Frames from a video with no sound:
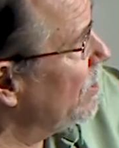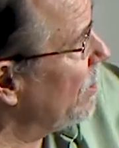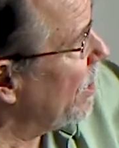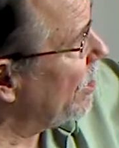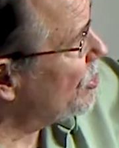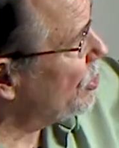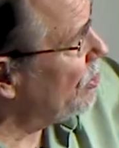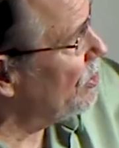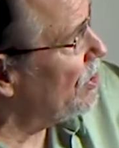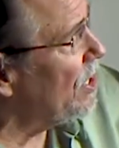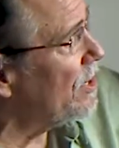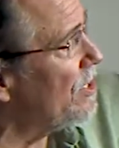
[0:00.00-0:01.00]
larger,
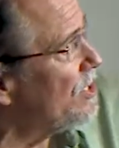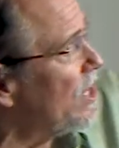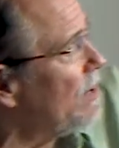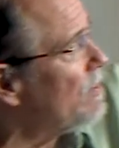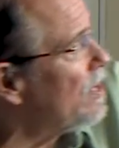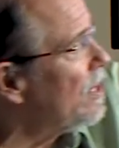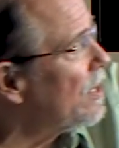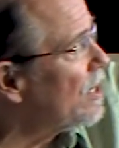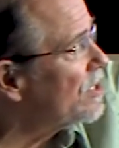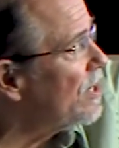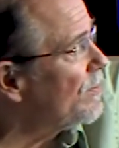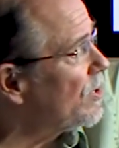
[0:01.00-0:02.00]
you'd get the same thing,
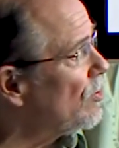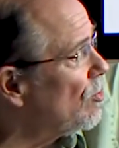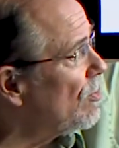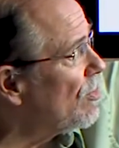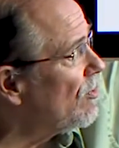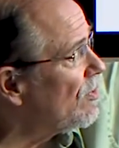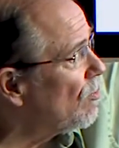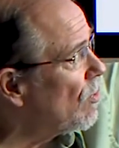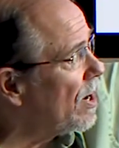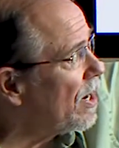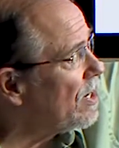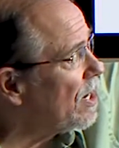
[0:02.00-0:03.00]
except you'd remove the
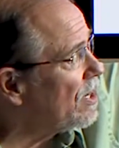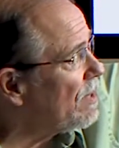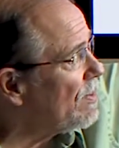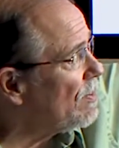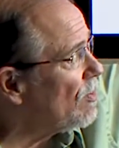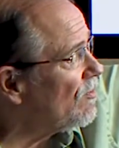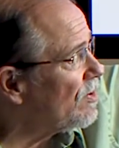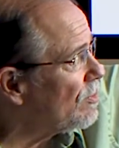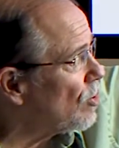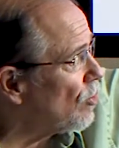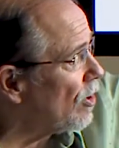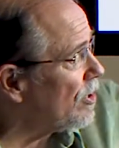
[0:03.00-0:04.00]
1 and they'd be moving
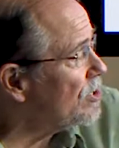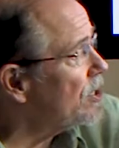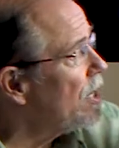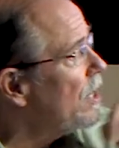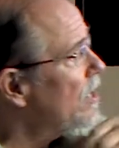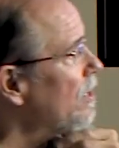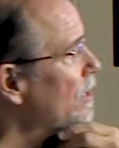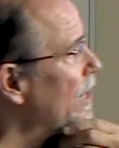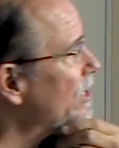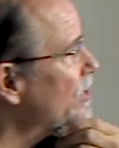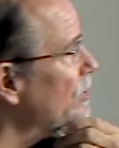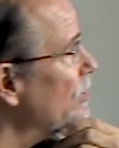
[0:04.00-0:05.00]
towards the
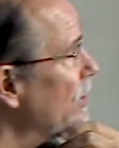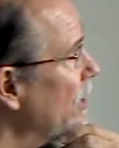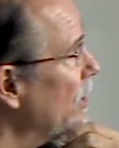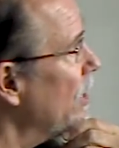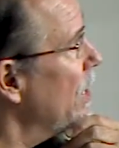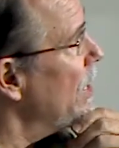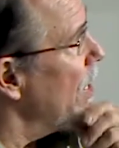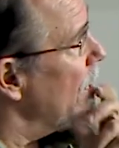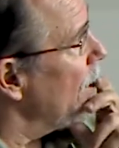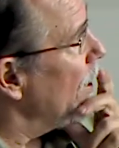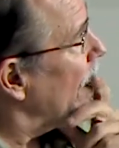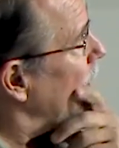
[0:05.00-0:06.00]
lesser there.
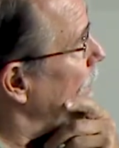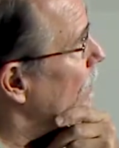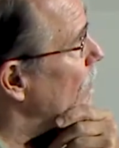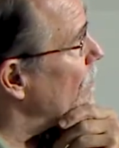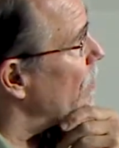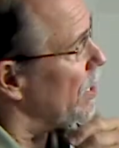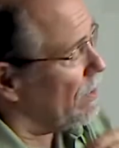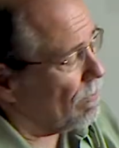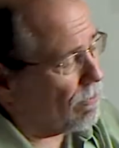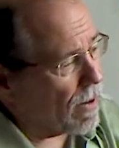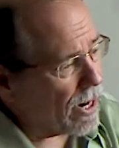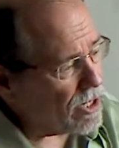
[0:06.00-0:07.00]

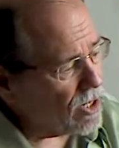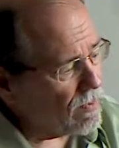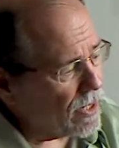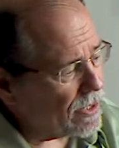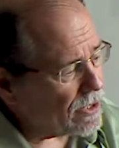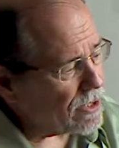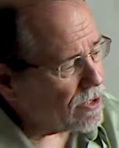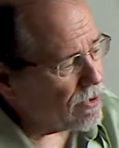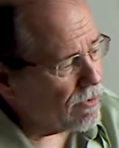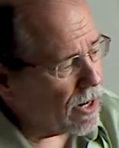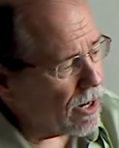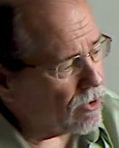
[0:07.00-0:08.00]
Monuments
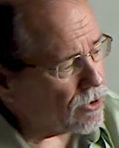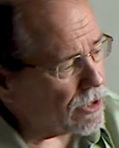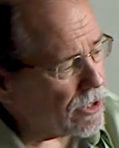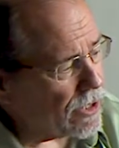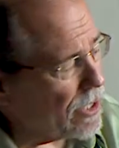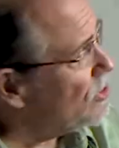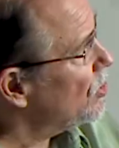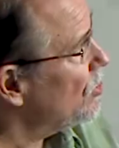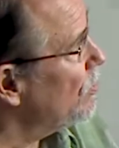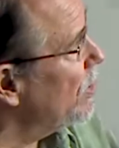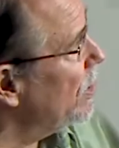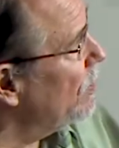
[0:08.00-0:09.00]
throughout
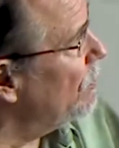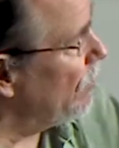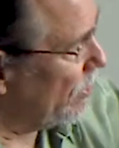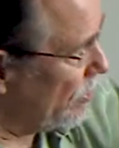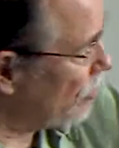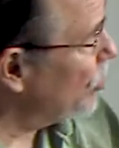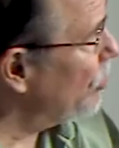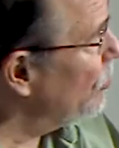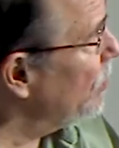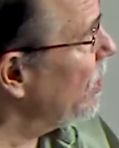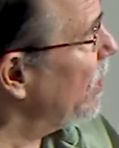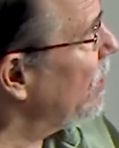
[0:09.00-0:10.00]
history where they're
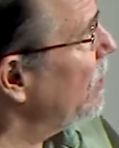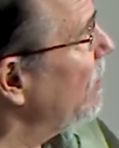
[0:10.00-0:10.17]
tuned in,